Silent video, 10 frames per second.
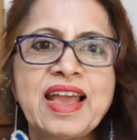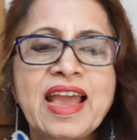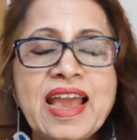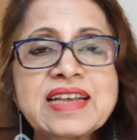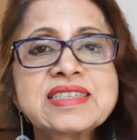
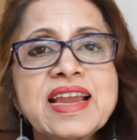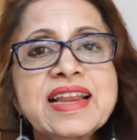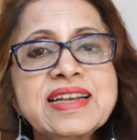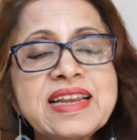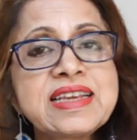as
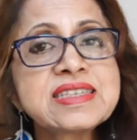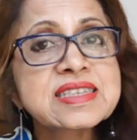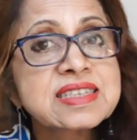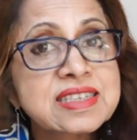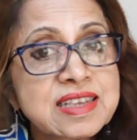at
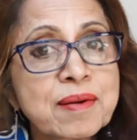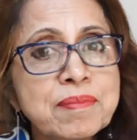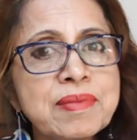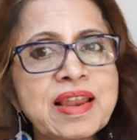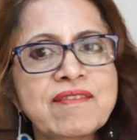least
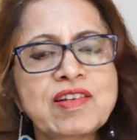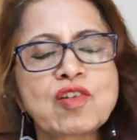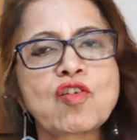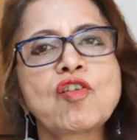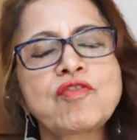some level
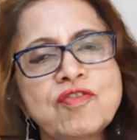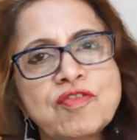of